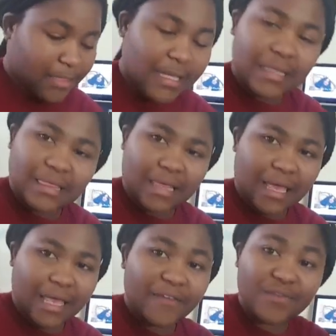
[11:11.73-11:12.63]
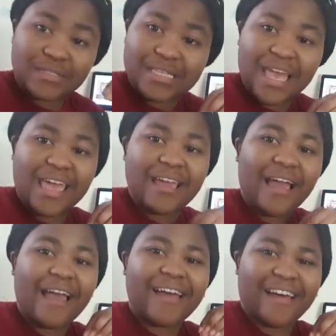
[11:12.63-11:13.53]
Third thing, if you're
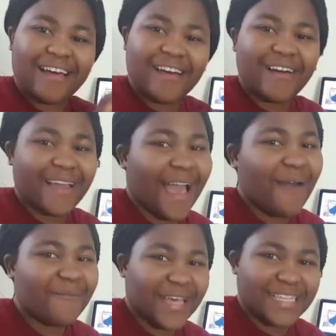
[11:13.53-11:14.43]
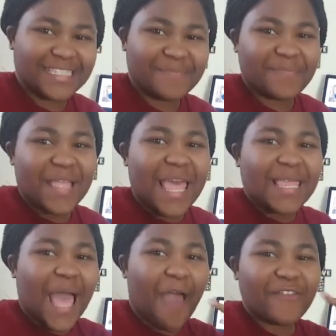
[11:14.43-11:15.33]
staying on campus,
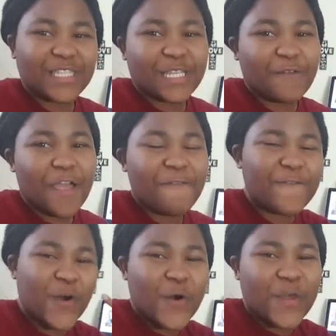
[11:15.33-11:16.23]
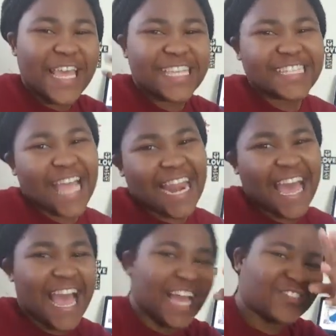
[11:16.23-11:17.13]
cafeteria food is not
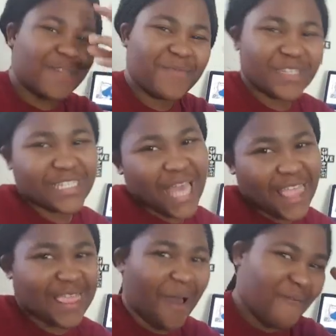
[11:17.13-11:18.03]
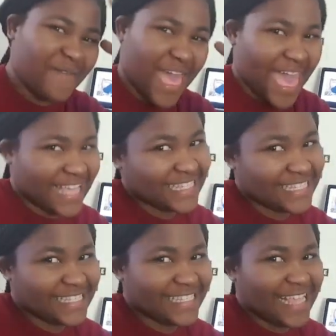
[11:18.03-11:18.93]
100% the best,
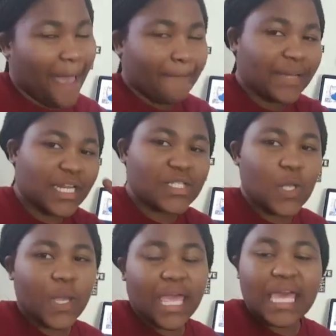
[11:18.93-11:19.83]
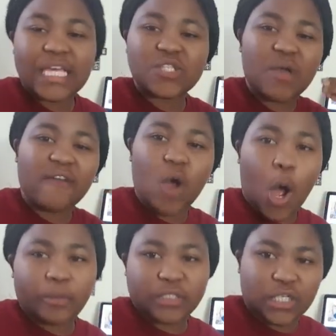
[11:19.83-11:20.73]
but it's okay because you have
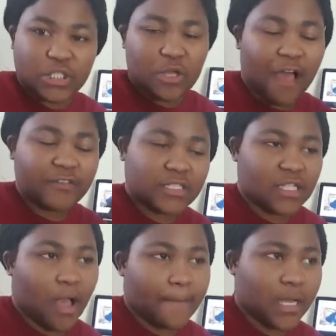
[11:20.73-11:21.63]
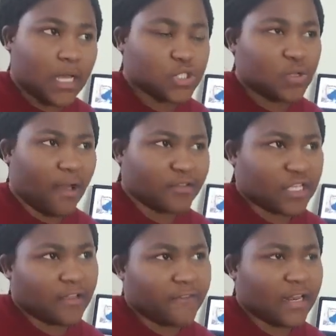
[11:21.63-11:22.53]
options. You have Starbucks, you have
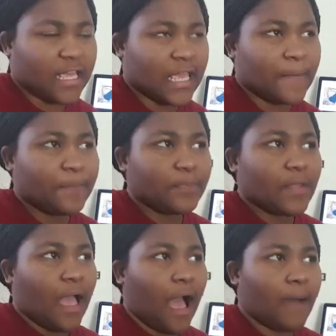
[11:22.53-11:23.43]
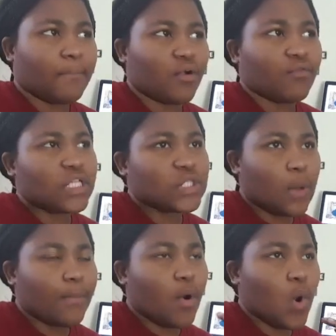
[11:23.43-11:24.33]
Chick-fil-A,
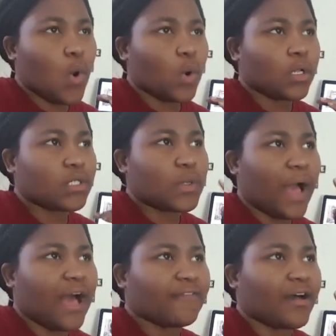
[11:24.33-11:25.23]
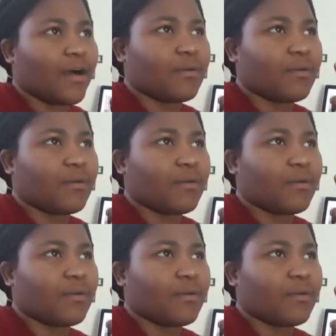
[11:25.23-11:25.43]
Burrito Bowl, you have